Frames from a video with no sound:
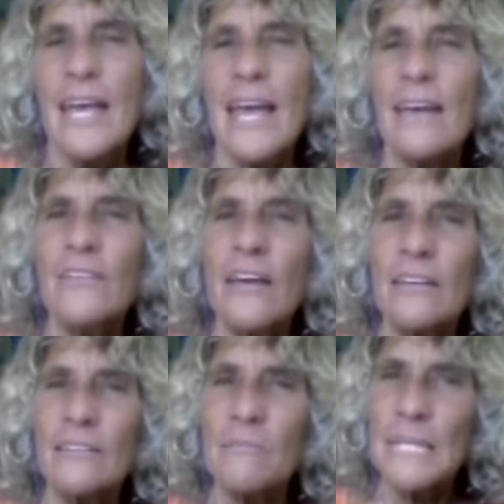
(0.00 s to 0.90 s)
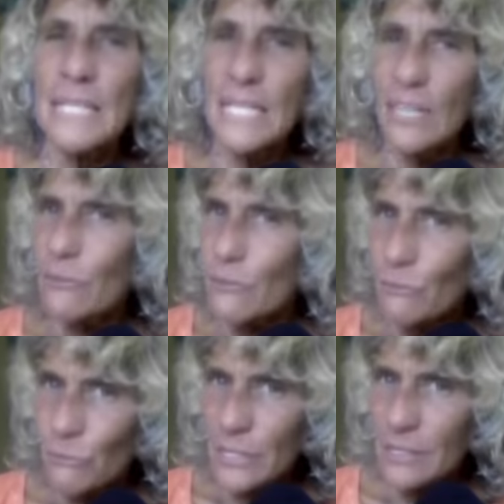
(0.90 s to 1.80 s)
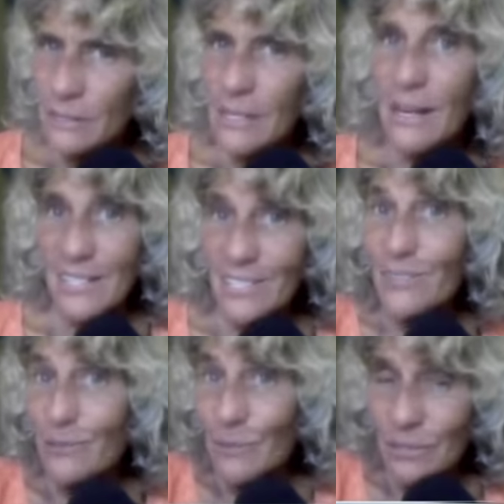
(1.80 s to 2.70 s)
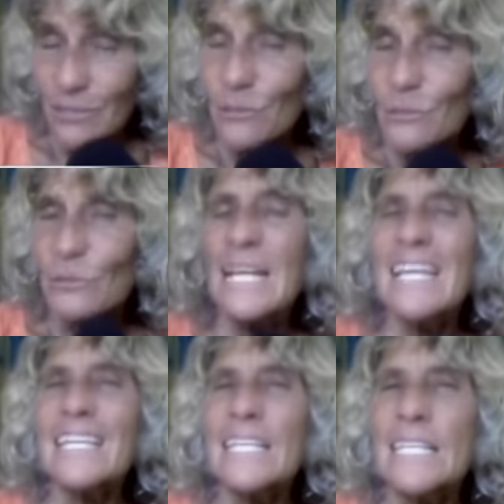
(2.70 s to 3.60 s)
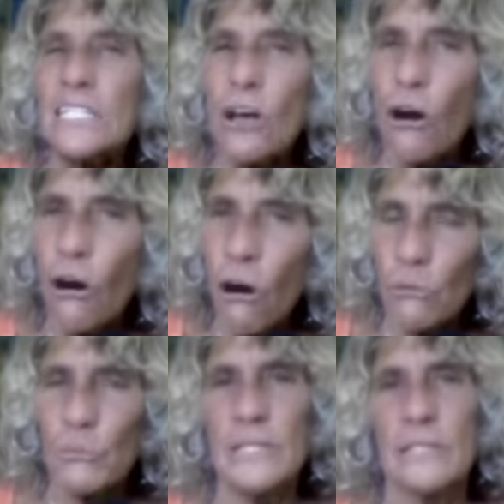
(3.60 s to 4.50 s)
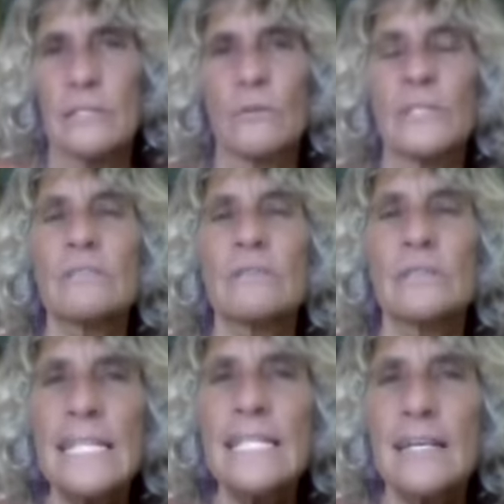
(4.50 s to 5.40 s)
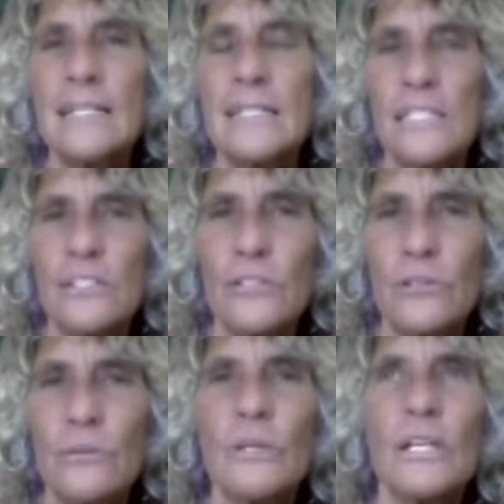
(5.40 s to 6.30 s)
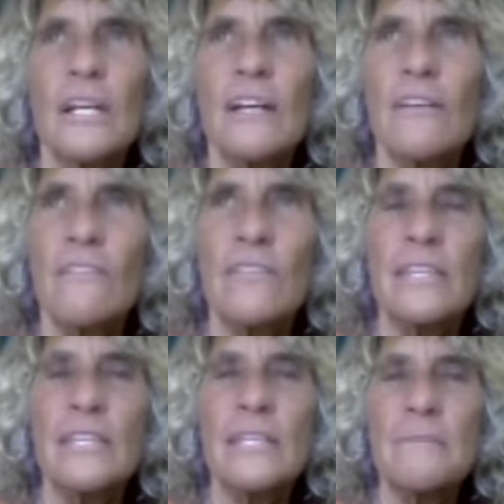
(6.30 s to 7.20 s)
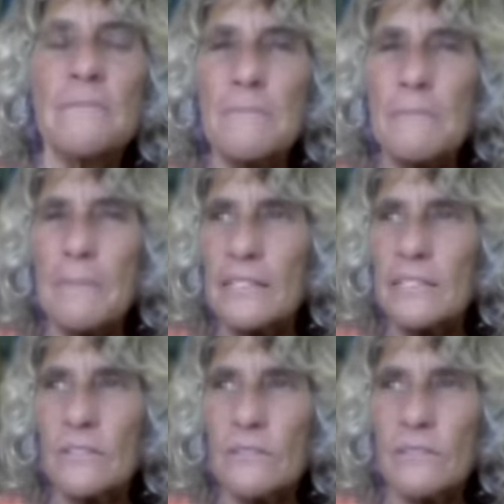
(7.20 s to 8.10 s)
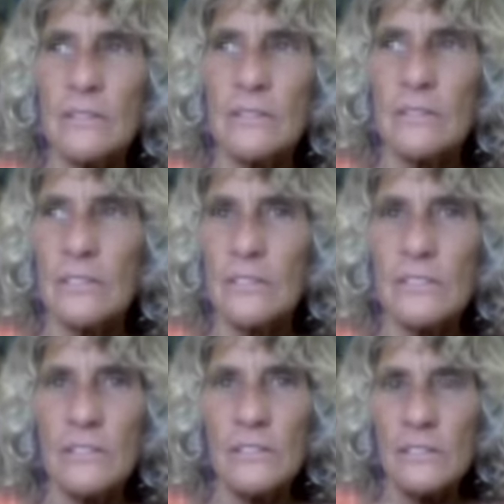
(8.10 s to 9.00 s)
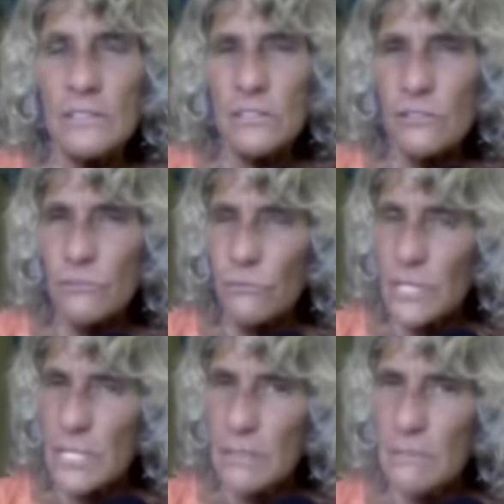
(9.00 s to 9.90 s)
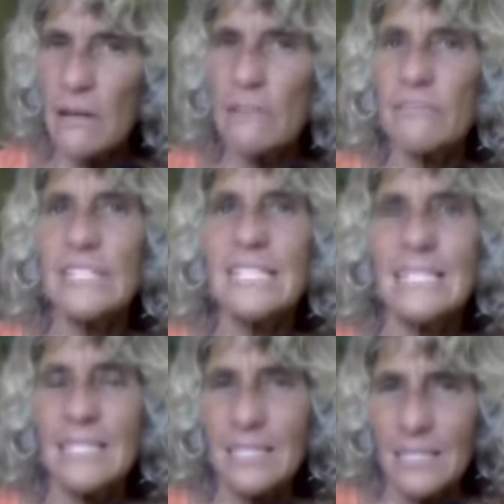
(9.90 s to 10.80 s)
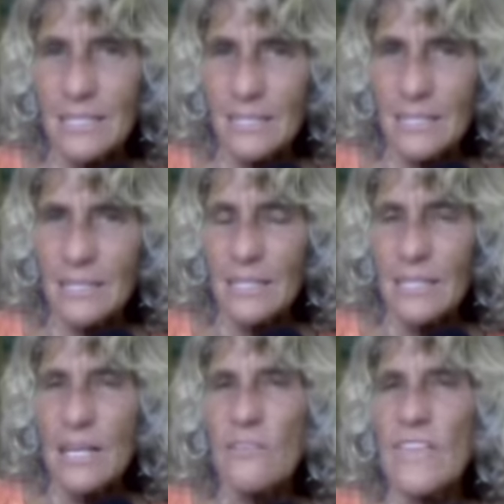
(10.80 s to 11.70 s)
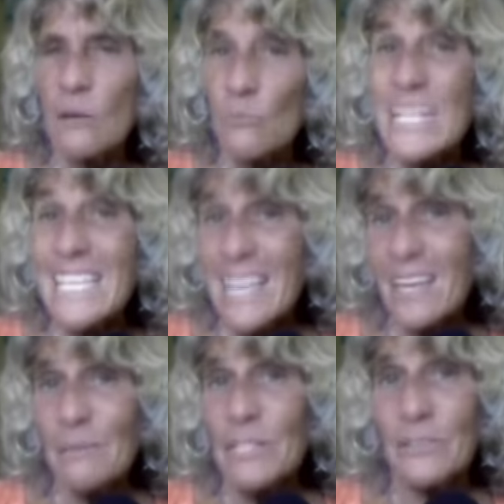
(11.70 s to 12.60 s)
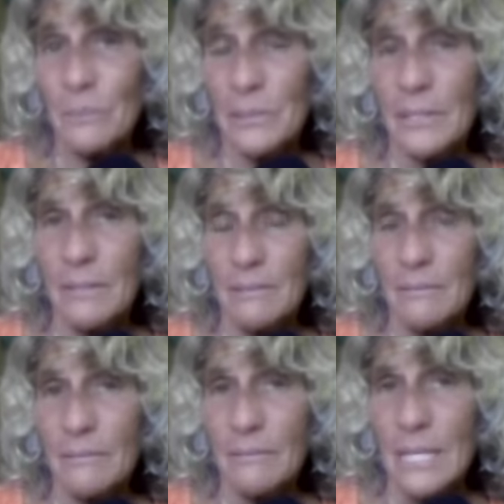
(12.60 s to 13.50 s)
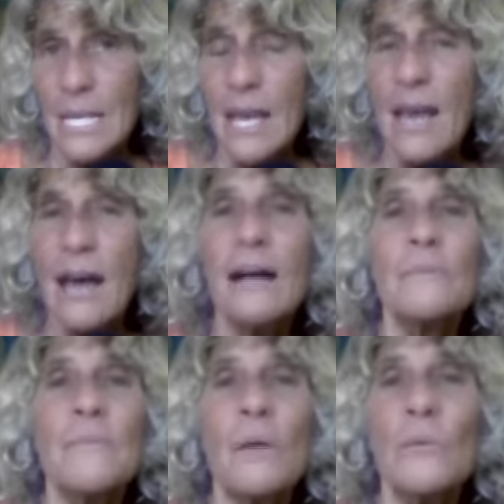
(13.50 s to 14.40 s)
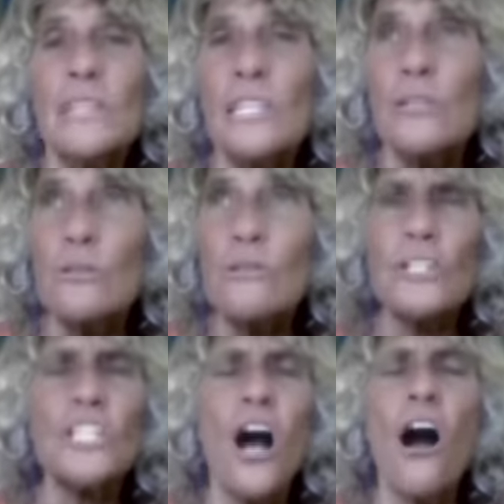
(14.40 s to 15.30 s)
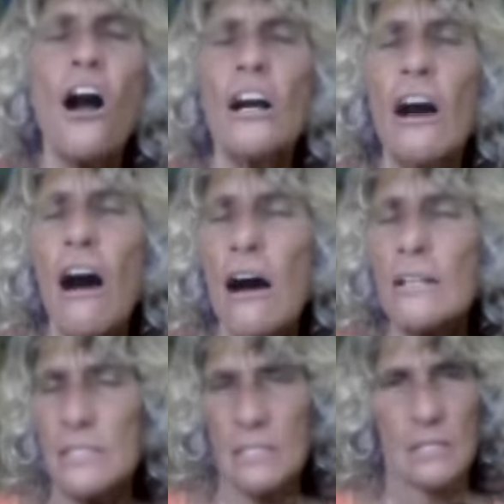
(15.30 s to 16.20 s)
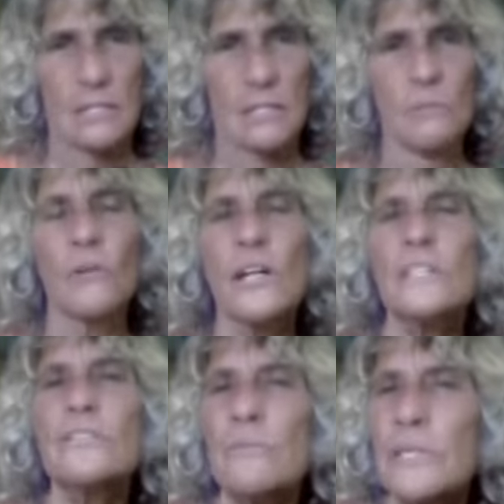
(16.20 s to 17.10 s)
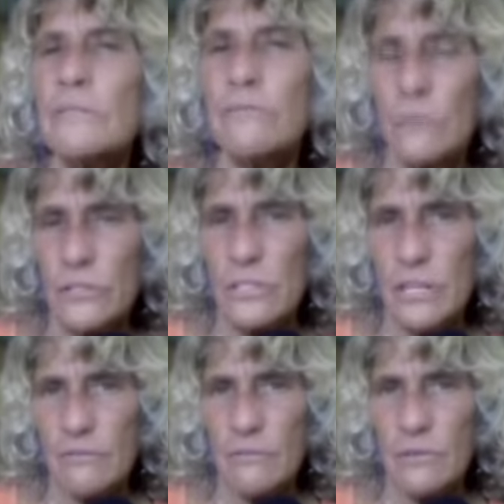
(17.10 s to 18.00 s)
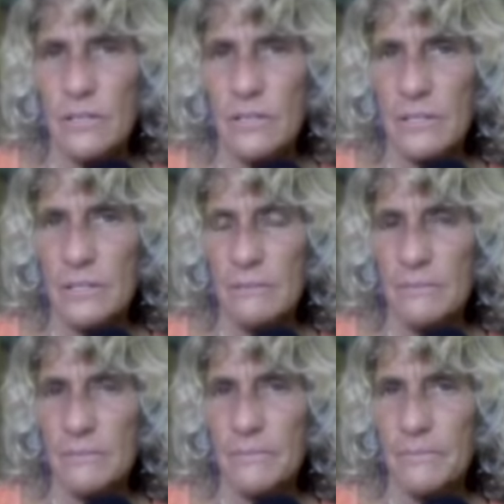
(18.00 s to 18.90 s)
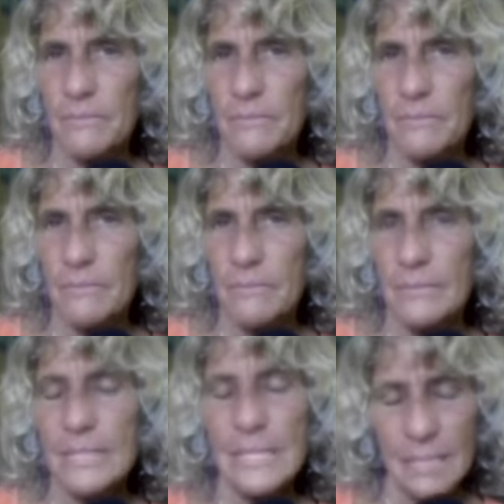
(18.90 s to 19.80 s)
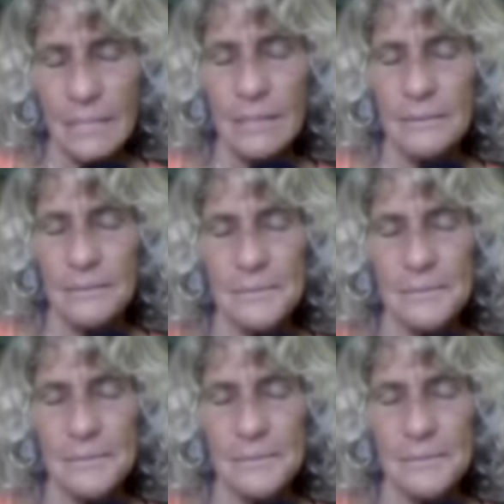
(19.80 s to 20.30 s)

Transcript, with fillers: and and being the real us the real you is always going to lead us into the into the the, the stream of existence that we came here to be, mm-hmm. um, with the universe constantly wanting to reinforce that for mm-hmm. us. Mm-hmm. Yeah.